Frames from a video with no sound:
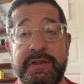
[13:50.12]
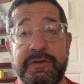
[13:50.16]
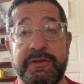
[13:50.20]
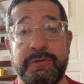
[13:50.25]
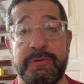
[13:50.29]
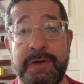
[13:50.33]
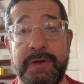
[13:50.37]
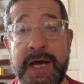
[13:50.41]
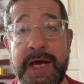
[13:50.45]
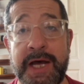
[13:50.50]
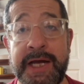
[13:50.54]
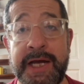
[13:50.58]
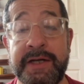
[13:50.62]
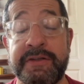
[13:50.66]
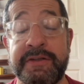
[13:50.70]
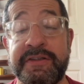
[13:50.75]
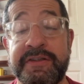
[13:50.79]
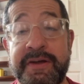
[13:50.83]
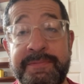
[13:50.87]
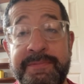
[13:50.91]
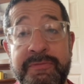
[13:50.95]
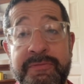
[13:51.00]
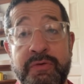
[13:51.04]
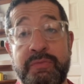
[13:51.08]
that do not
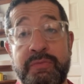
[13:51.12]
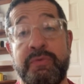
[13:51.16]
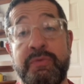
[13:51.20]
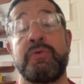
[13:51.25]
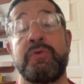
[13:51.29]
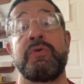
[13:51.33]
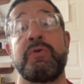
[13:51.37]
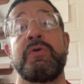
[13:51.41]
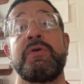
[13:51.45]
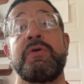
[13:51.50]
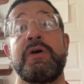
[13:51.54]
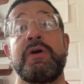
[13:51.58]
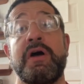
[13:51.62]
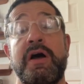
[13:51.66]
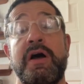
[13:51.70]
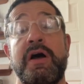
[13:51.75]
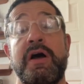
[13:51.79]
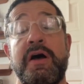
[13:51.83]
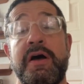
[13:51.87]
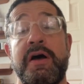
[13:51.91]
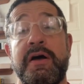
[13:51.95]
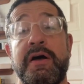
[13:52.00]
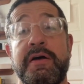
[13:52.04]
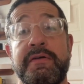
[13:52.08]
accept the rule
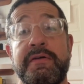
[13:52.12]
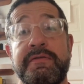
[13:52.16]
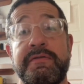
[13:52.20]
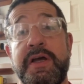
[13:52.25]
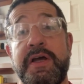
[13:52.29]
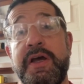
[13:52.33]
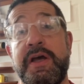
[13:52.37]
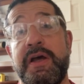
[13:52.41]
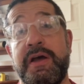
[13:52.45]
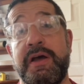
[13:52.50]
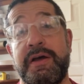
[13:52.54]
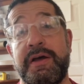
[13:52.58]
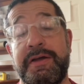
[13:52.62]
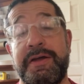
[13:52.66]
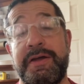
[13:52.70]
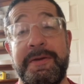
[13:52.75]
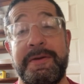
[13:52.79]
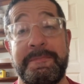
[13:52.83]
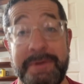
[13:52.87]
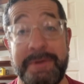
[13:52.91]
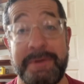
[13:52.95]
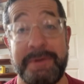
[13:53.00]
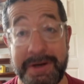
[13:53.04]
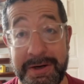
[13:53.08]
of
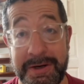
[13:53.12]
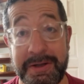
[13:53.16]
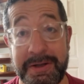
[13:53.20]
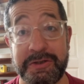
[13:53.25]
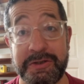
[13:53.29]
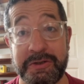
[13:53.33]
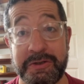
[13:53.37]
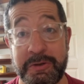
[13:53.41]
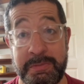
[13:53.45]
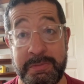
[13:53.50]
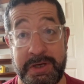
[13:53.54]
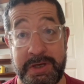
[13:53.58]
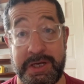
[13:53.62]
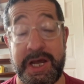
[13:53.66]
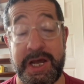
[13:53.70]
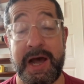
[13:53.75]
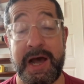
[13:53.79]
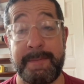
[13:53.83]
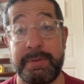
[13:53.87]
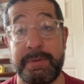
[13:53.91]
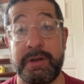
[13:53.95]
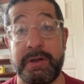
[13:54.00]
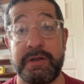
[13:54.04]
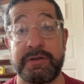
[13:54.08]
imperialism and
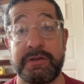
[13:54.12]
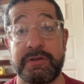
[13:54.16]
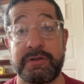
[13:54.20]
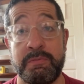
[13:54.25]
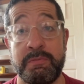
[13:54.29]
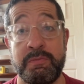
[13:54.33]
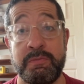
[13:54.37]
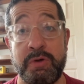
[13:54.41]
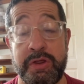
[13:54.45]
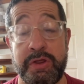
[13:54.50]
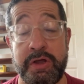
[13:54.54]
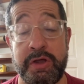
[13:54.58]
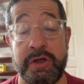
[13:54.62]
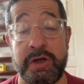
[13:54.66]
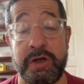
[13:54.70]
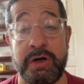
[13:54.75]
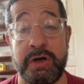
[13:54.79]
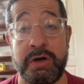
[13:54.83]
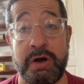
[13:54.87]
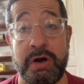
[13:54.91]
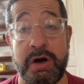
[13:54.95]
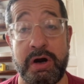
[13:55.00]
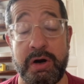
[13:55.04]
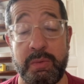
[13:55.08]
capitalism within
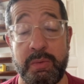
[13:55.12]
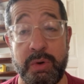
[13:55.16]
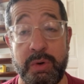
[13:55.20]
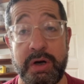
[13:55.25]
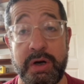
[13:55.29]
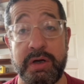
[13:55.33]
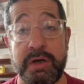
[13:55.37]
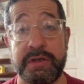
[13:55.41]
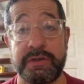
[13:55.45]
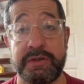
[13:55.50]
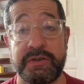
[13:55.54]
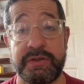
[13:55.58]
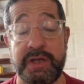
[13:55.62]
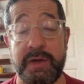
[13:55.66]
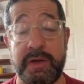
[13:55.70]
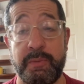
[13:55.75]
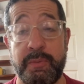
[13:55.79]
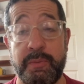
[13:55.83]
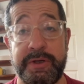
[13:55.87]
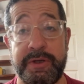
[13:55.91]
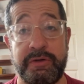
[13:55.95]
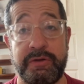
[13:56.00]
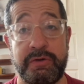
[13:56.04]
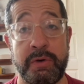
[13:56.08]
our world and say,
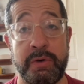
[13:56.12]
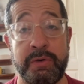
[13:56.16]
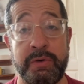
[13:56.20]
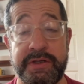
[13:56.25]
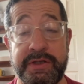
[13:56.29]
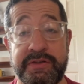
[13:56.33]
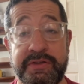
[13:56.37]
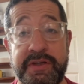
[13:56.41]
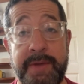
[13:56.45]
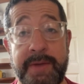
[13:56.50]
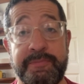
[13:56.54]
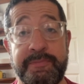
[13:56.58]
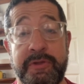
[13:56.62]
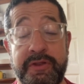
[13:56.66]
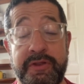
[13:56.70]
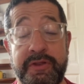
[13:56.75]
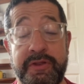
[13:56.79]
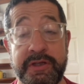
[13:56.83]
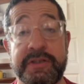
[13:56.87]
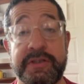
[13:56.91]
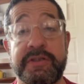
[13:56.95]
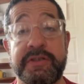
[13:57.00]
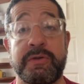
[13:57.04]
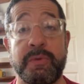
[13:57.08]
we don't accept that
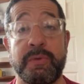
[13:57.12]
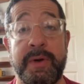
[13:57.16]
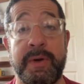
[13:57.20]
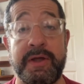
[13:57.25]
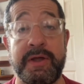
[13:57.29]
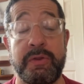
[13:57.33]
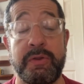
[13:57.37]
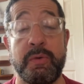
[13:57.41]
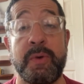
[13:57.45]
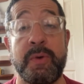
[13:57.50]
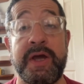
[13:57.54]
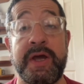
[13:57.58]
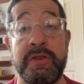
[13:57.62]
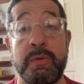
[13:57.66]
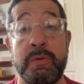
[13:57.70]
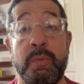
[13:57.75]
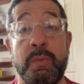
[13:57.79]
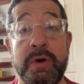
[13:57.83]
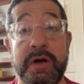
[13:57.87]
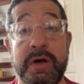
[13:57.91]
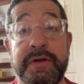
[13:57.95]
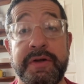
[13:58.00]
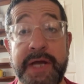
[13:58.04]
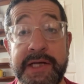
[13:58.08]
this is the way the
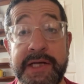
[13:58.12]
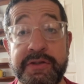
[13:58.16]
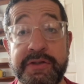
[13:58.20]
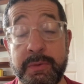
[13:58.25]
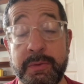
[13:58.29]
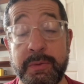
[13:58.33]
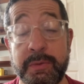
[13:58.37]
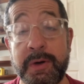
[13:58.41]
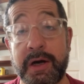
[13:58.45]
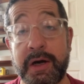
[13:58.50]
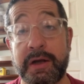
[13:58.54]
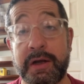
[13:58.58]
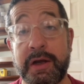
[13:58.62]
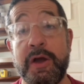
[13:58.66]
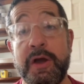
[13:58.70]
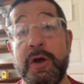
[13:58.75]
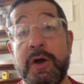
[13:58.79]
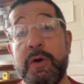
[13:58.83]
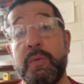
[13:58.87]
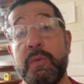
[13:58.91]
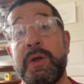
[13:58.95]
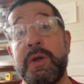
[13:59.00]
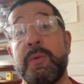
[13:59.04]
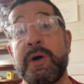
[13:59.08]
world has to work.
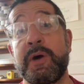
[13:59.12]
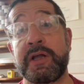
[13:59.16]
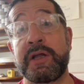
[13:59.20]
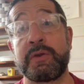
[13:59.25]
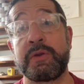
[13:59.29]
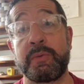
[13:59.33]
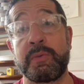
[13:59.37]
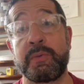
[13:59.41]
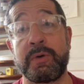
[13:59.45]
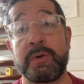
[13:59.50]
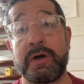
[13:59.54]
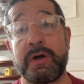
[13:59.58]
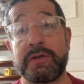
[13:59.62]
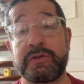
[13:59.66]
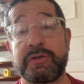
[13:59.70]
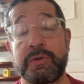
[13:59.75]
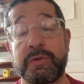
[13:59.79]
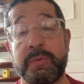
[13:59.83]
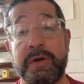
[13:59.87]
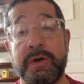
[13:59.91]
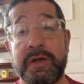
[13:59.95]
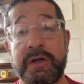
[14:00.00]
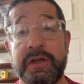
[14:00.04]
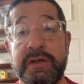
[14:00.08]
We want the world to
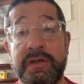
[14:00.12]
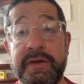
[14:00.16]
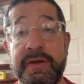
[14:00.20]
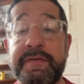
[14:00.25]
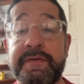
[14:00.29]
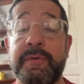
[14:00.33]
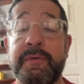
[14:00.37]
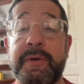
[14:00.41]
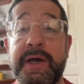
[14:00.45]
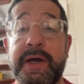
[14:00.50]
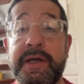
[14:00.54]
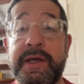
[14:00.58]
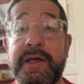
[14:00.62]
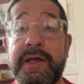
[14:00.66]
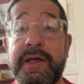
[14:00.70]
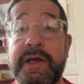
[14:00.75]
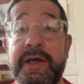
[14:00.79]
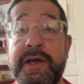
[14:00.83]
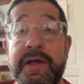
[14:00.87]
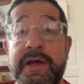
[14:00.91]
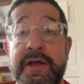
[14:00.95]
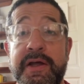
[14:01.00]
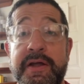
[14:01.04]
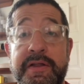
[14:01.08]
work a different way.
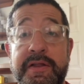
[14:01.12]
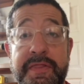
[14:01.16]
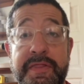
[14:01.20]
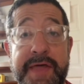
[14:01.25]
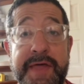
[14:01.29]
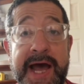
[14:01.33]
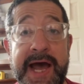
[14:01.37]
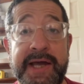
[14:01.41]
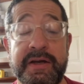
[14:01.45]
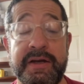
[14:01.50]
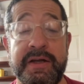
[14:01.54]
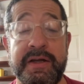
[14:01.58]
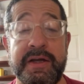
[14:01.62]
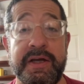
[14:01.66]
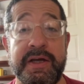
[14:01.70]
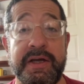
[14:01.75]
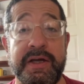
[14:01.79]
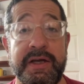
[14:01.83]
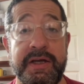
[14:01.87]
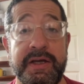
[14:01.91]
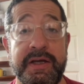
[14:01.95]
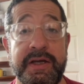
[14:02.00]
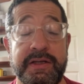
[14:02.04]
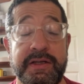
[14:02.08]
That
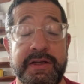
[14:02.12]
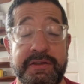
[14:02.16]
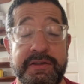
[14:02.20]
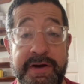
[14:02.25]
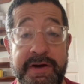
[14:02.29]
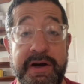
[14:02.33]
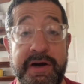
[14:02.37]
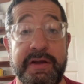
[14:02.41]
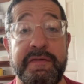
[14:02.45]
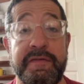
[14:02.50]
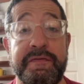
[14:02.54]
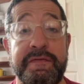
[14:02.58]
is very